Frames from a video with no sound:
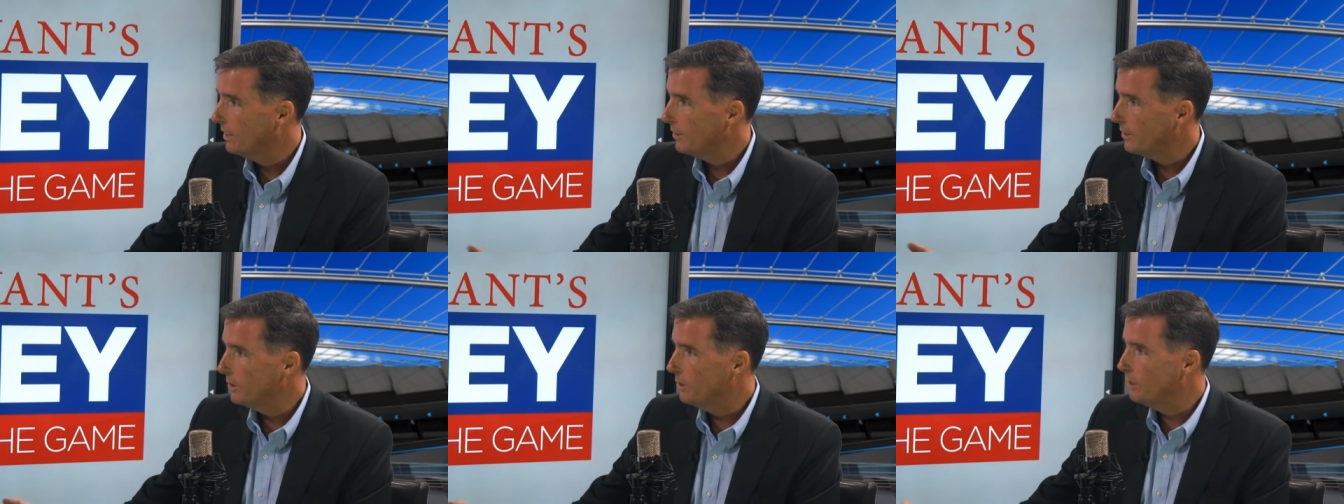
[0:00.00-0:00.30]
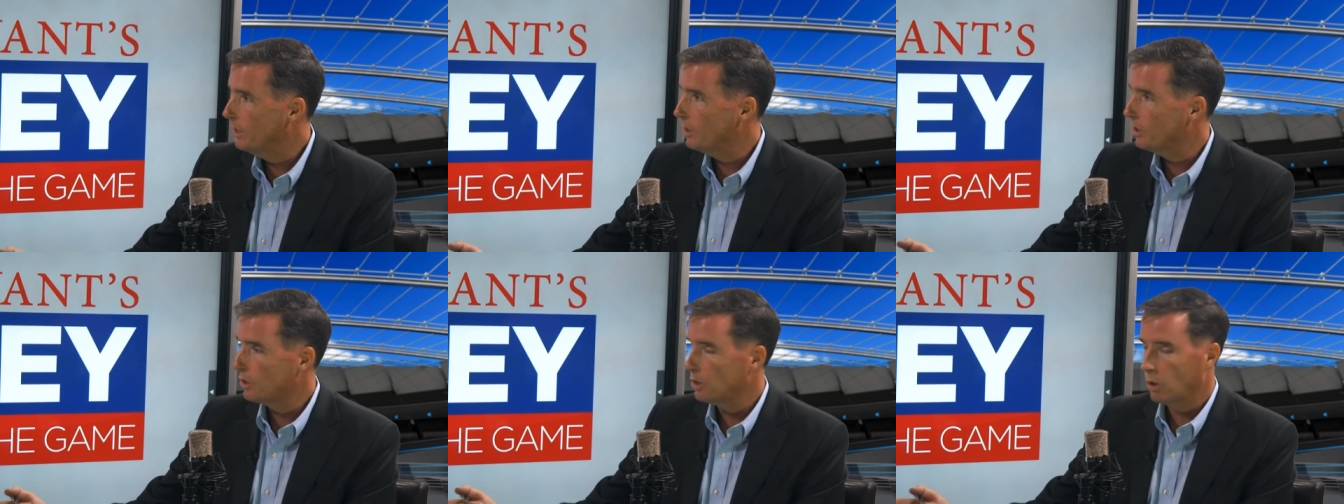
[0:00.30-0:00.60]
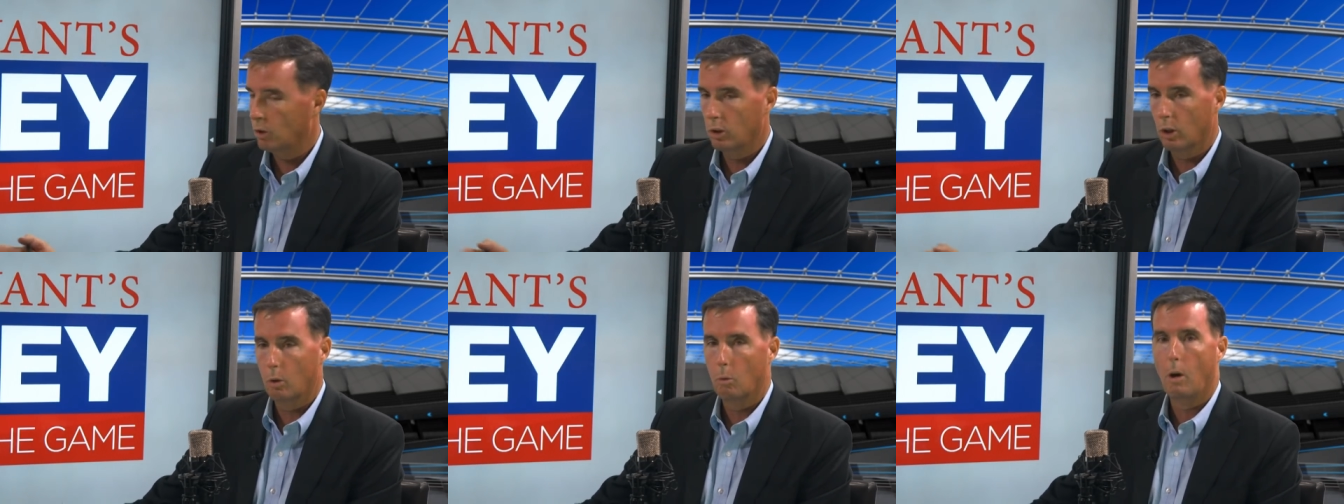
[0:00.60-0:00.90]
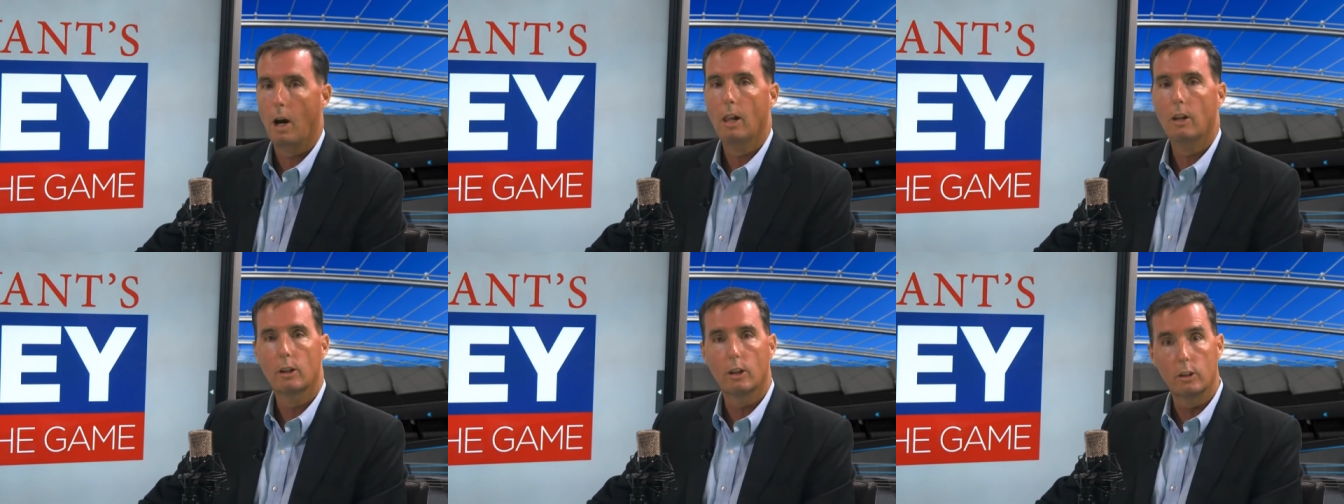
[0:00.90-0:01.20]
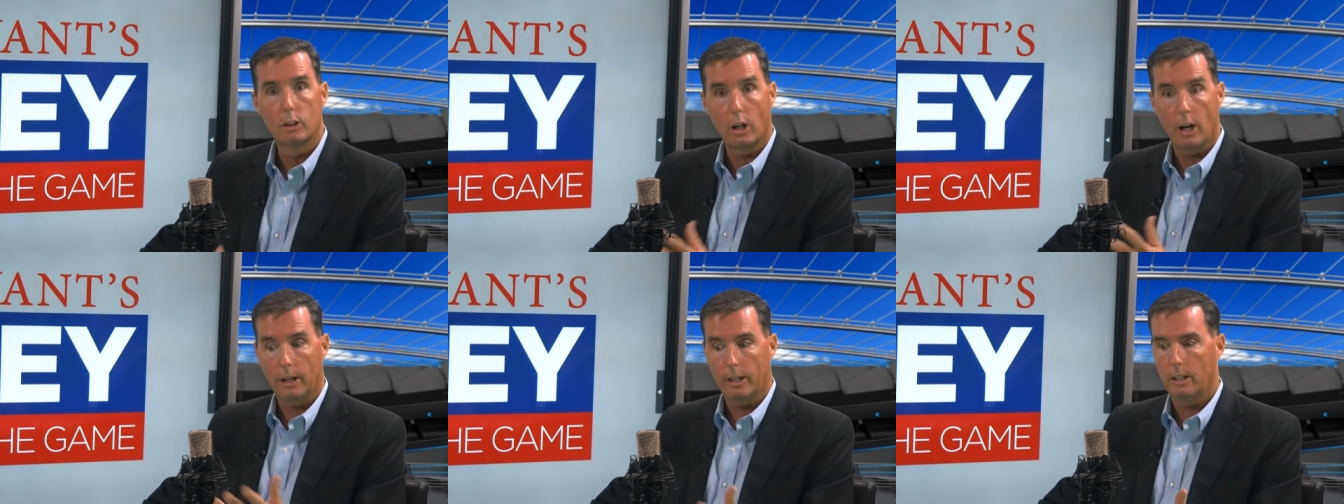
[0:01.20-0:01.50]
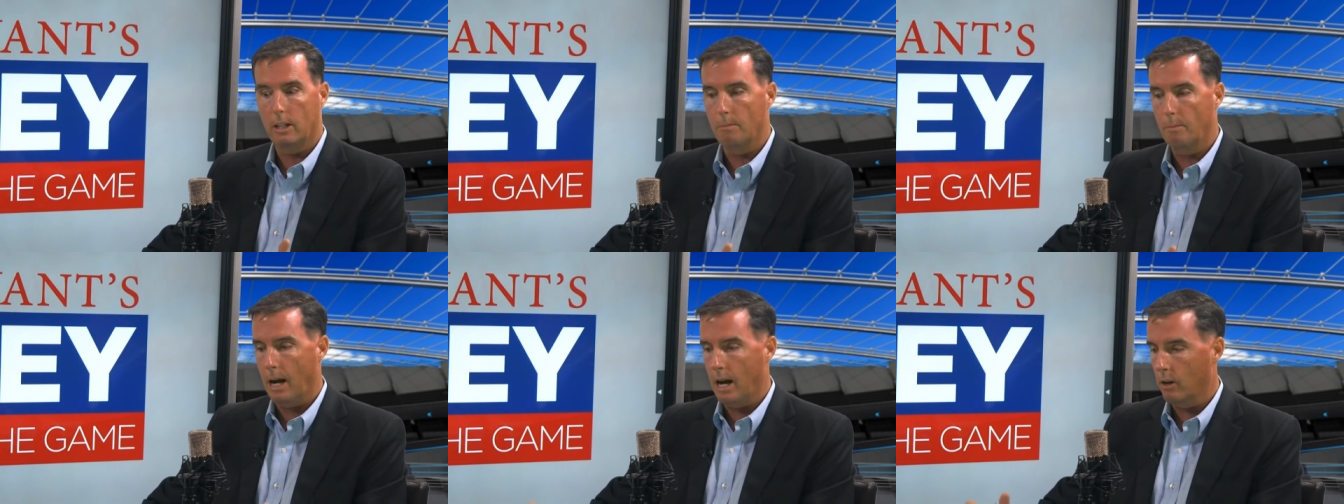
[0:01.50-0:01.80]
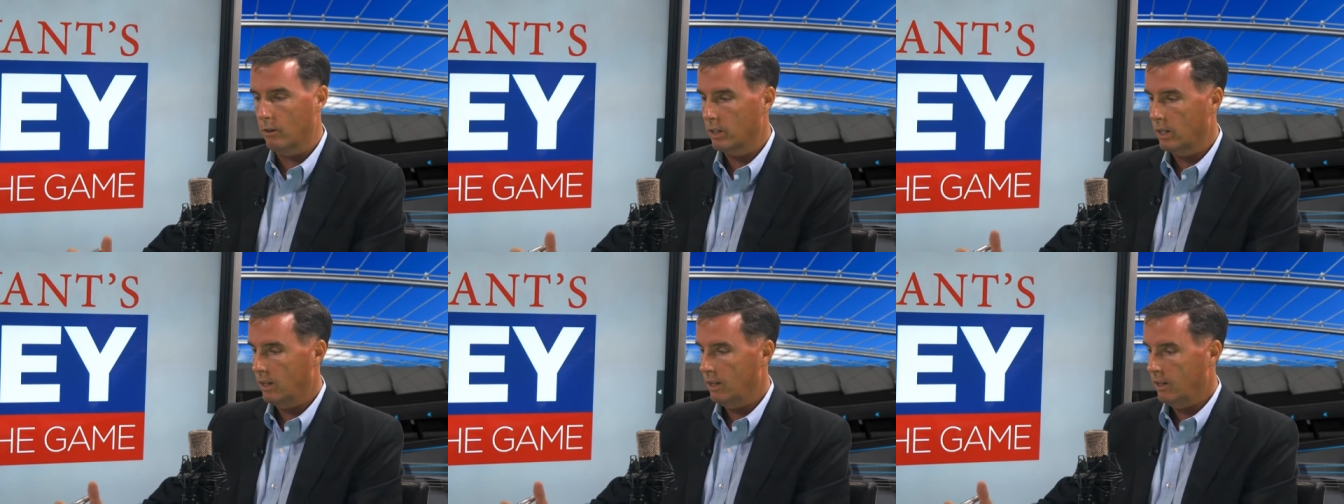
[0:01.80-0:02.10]
You did a show a little while ago talking
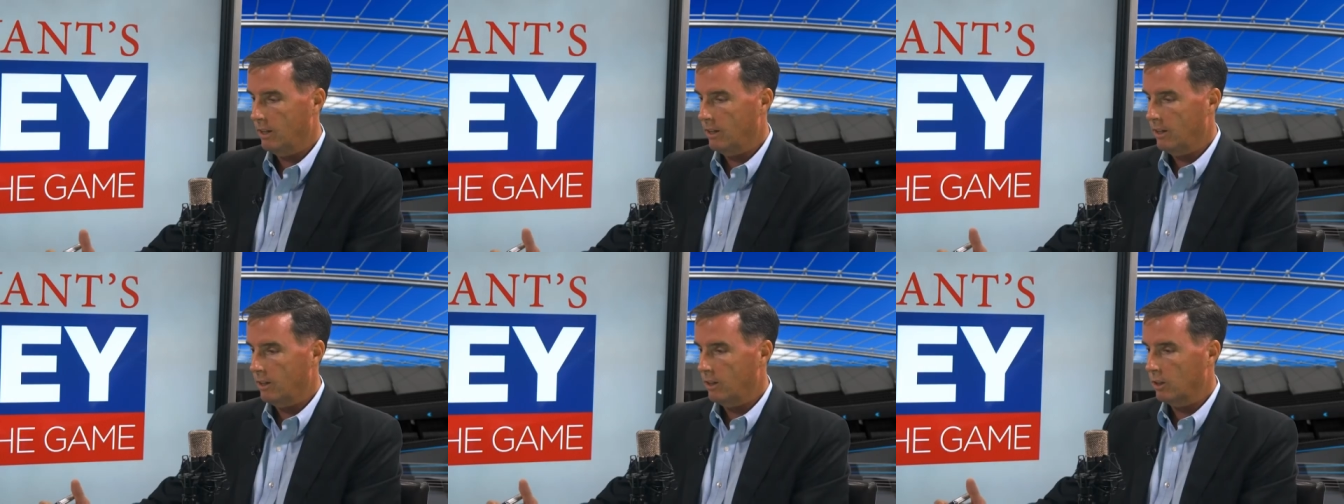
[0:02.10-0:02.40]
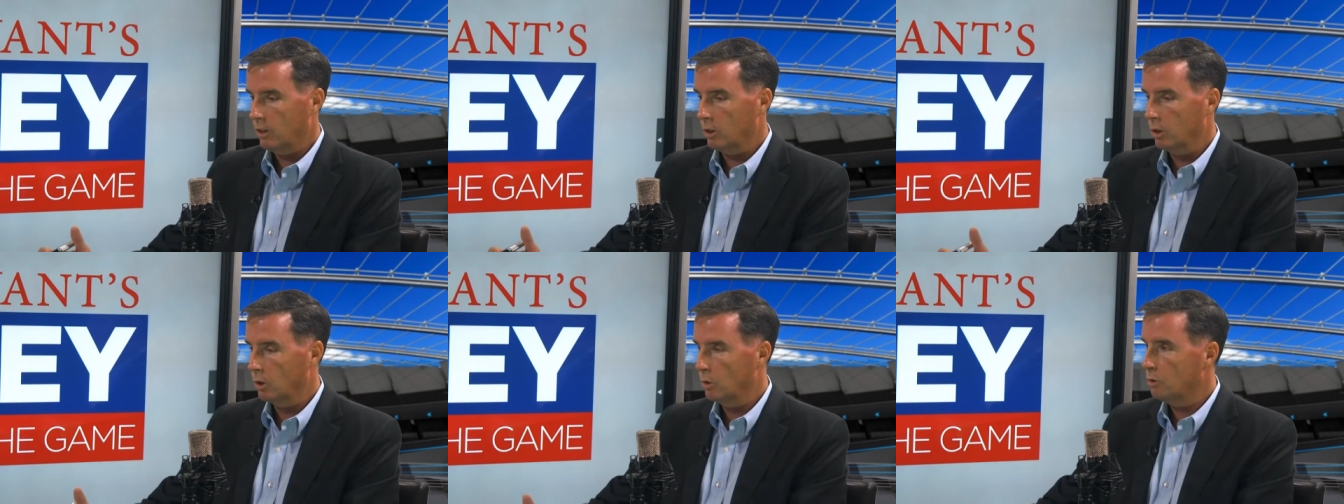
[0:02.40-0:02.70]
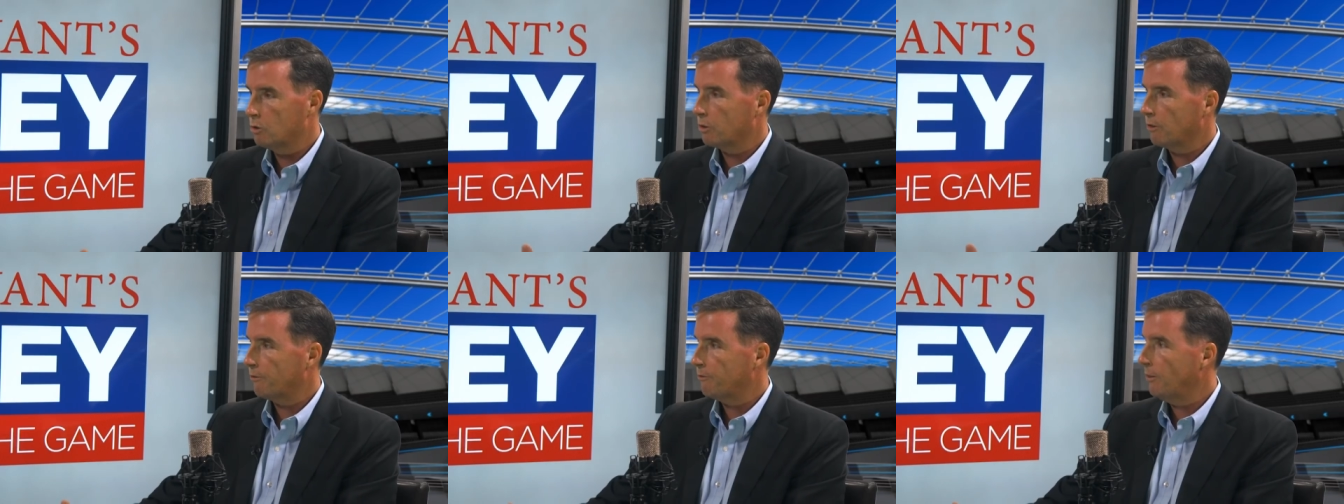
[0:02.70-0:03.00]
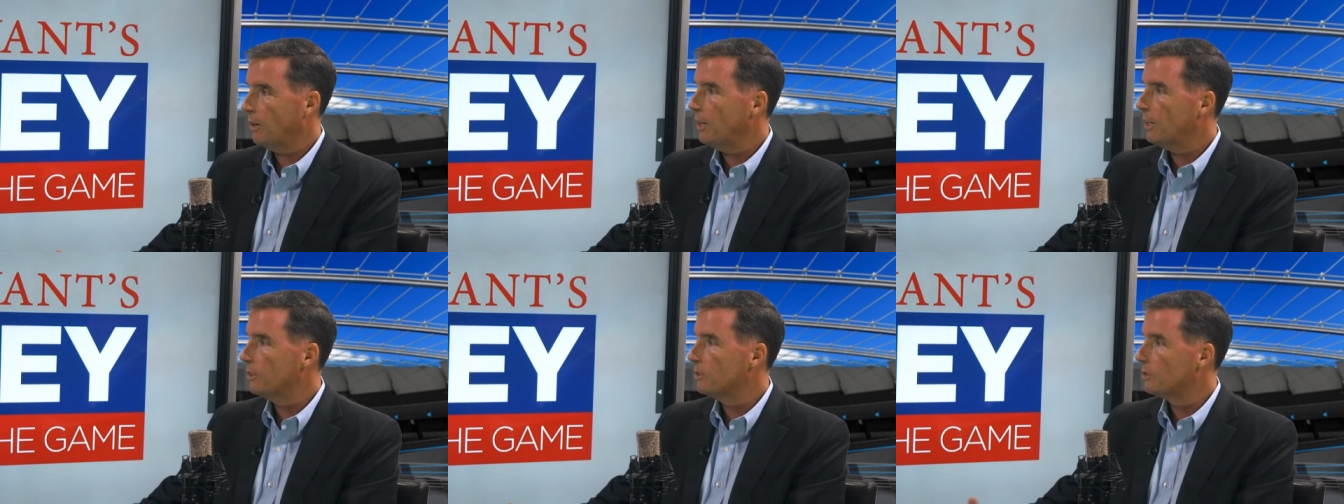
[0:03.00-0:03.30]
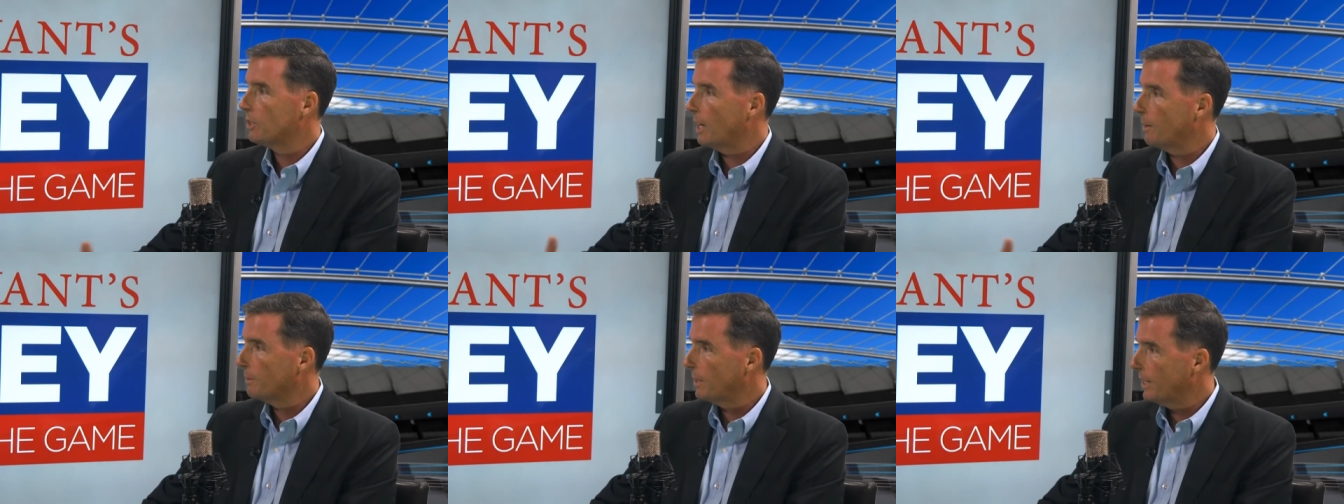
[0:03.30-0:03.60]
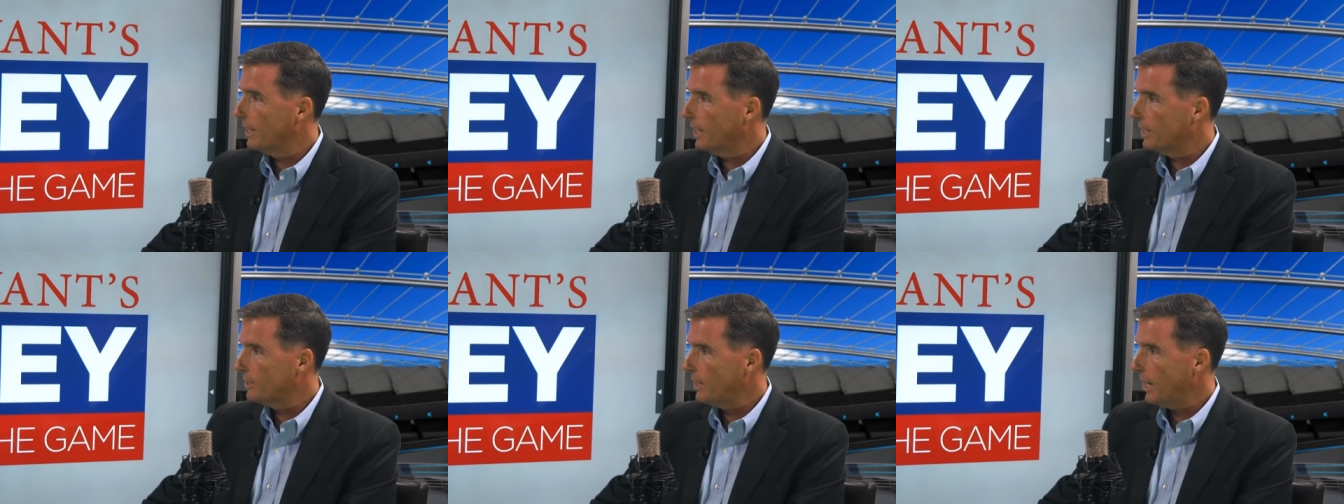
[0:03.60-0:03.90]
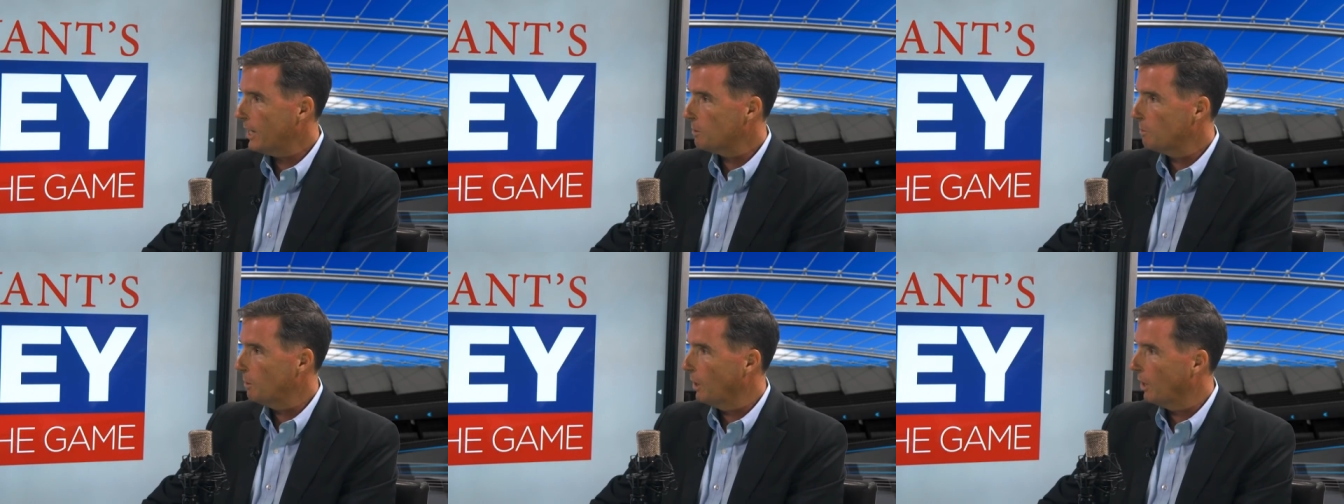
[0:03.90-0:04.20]
about loser funds that I'm getting a
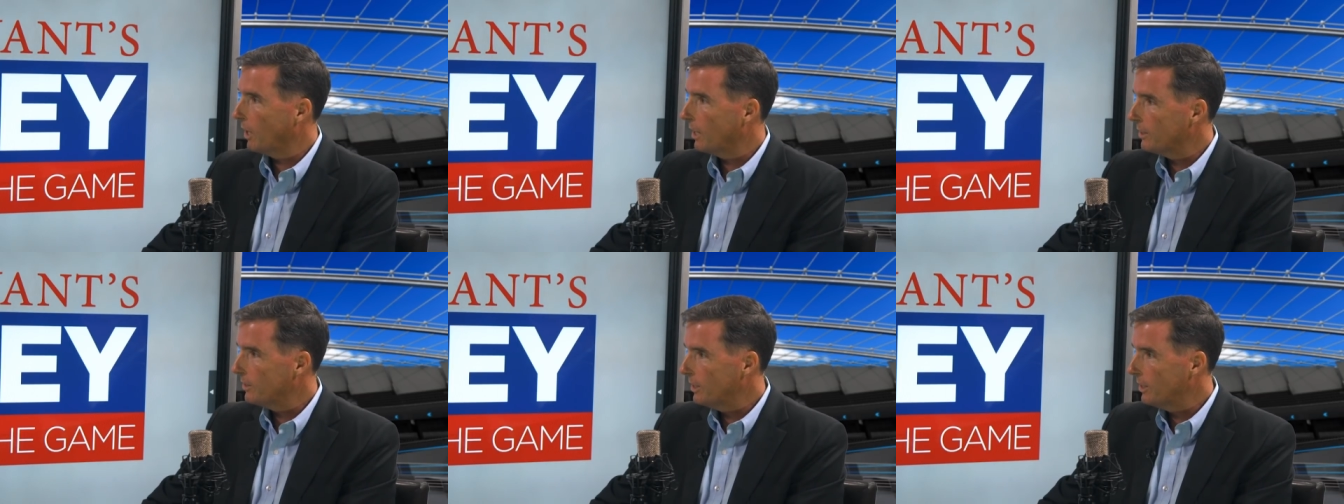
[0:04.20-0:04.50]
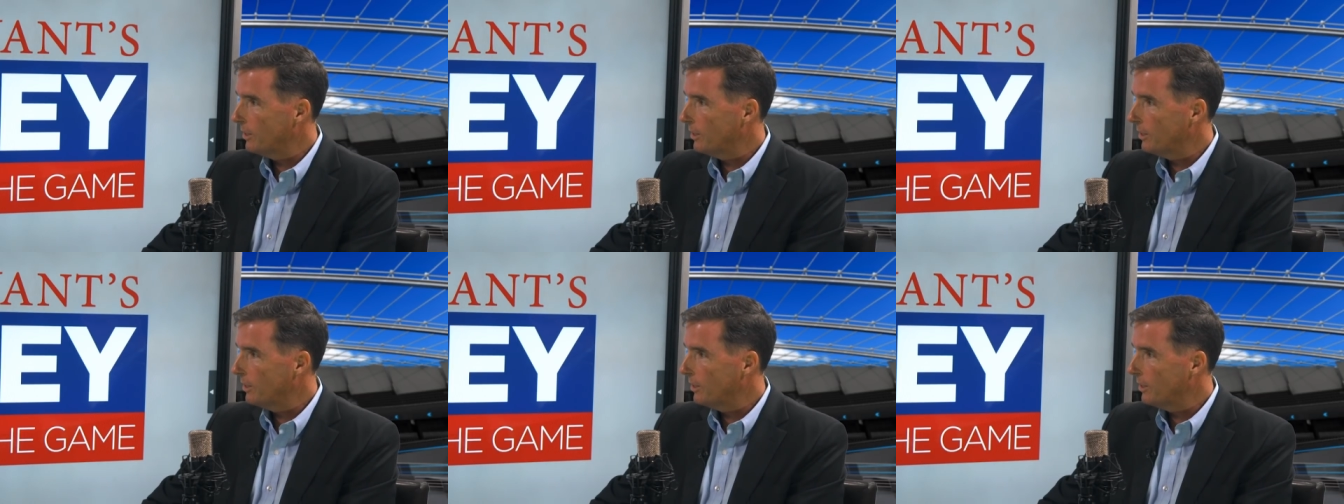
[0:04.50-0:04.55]
tax bill on at the mm -hmm.